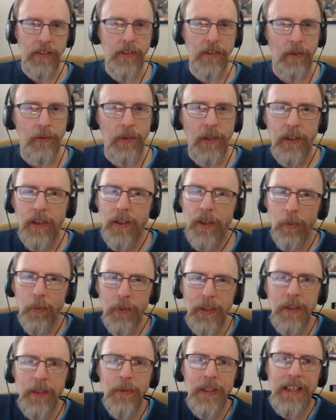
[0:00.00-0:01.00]
So
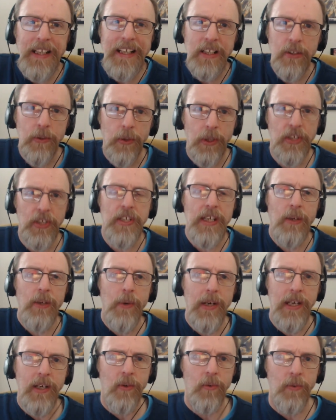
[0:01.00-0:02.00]
really, really interesting
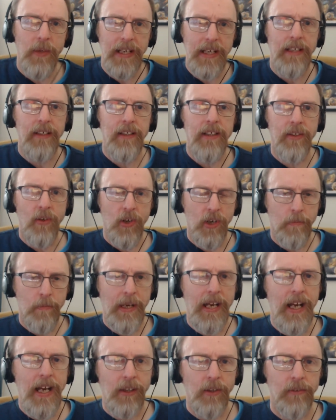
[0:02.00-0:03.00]
way to write an
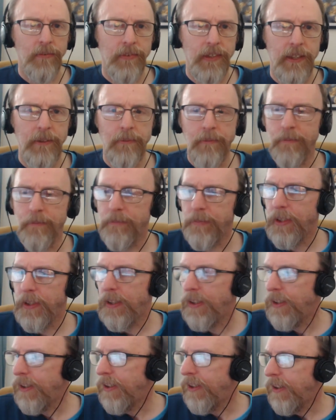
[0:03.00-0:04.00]
autobiography.
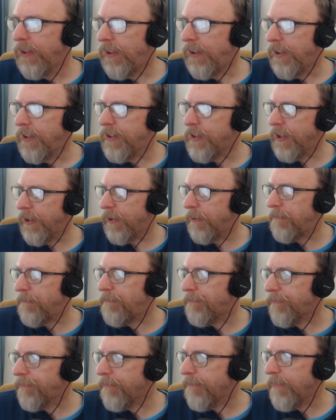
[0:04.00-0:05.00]
So
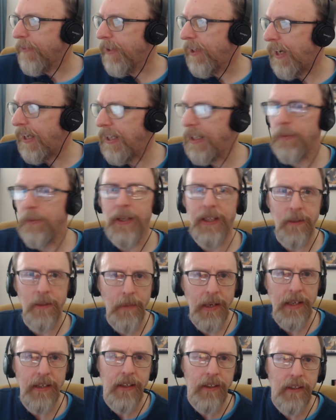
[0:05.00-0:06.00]
highly
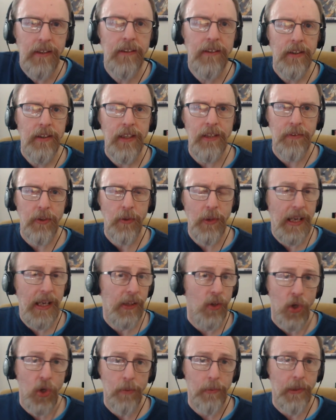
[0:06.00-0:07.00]
recommend it if you like
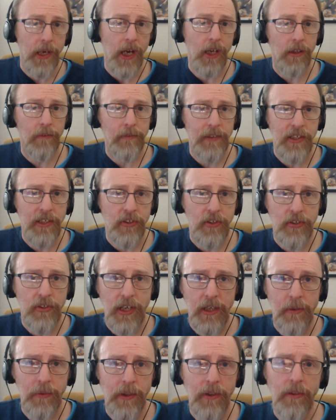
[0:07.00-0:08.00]
autobiographies in
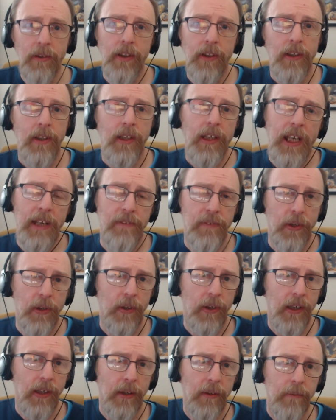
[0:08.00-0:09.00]
general, if you're
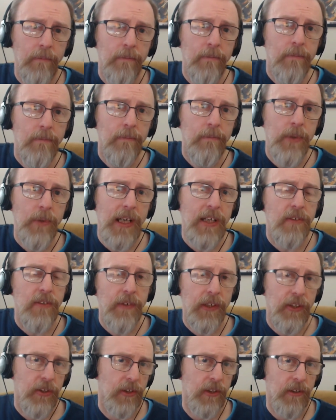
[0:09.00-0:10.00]
a science
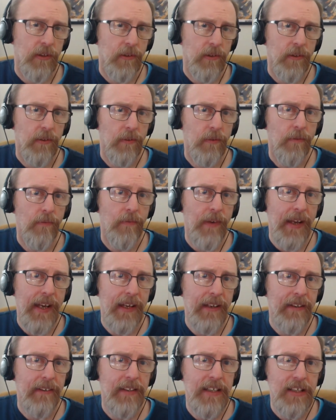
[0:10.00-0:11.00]
fiction
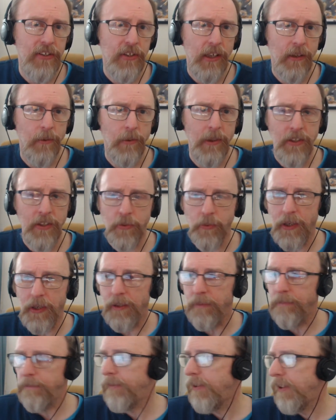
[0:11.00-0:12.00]
fan in general as
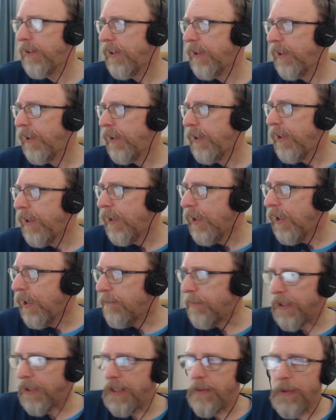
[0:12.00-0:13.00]
well.
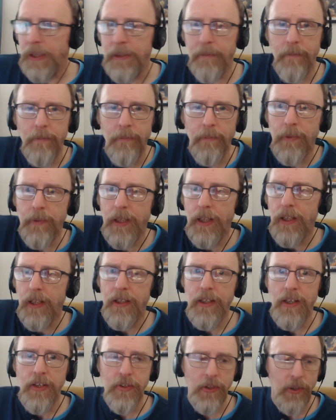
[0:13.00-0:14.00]
But anyway,
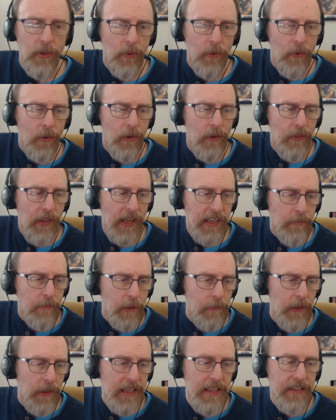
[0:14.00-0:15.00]
so that's my
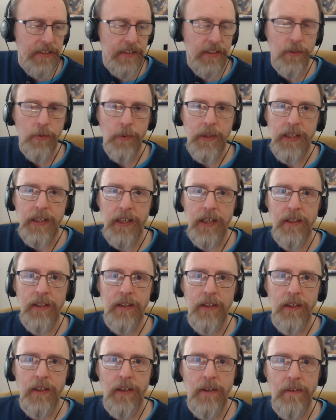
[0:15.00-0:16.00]
plans this
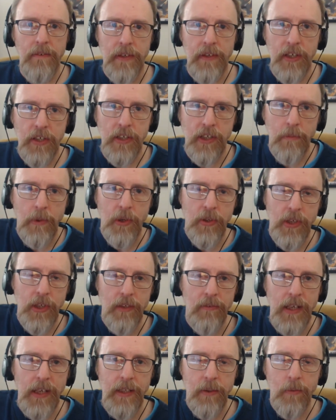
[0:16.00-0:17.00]
weekend. Finish The Motion
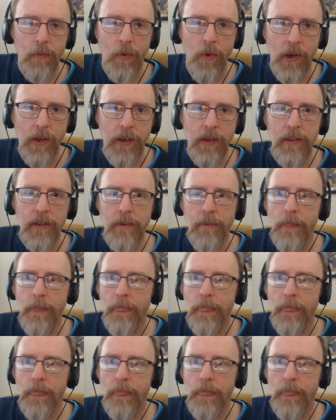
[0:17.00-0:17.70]
of Light and Water.